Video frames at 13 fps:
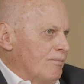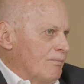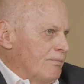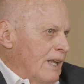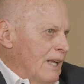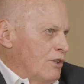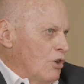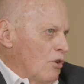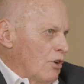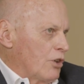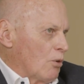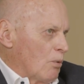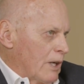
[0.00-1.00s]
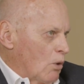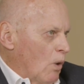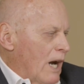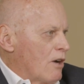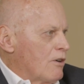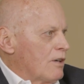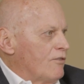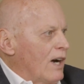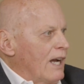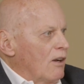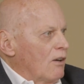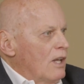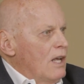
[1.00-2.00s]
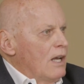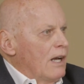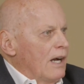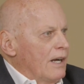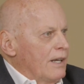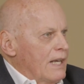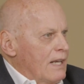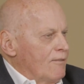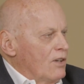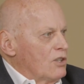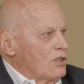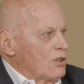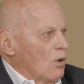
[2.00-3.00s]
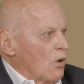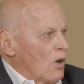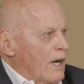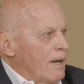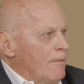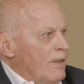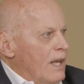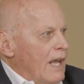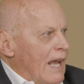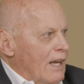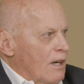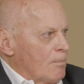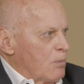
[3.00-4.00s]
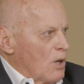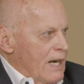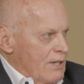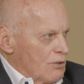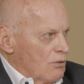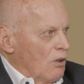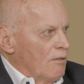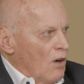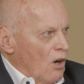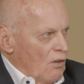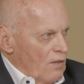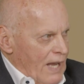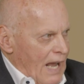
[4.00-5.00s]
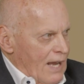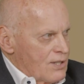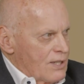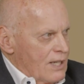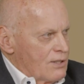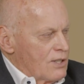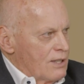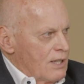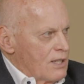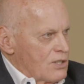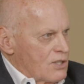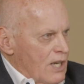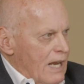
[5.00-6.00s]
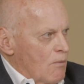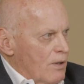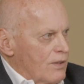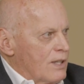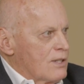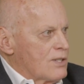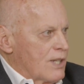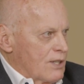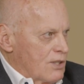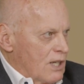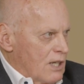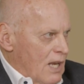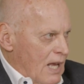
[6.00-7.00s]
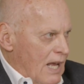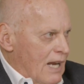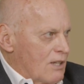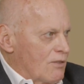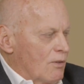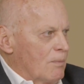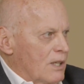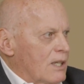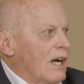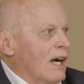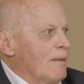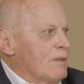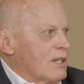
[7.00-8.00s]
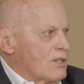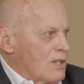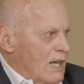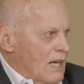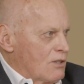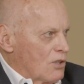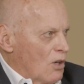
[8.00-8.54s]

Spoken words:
then you're required to file an inventory and appraisal of all the assets in the estate within 60 days from the time the estate's